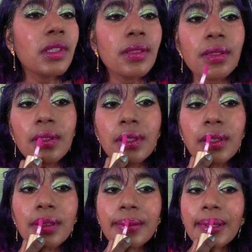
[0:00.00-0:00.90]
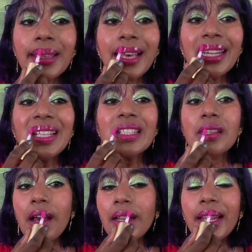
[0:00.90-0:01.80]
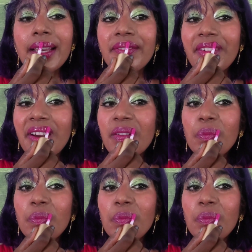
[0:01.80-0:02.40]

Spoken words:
So yeah, that is not like a very